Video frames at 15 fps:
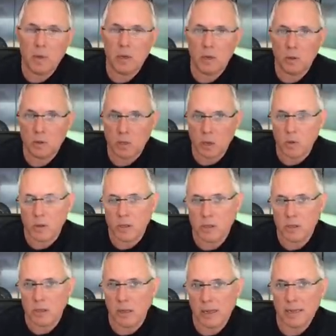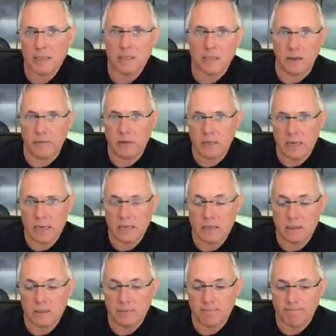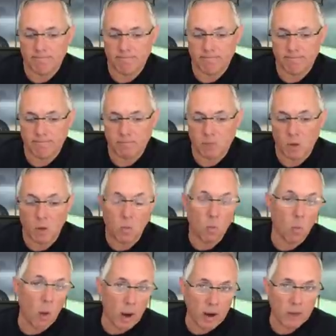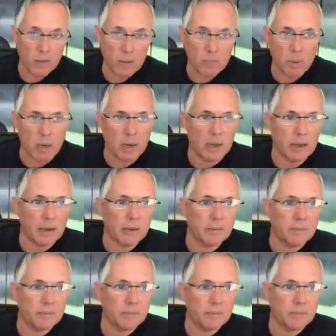Inu tokens in the last seven days. Why are they buying?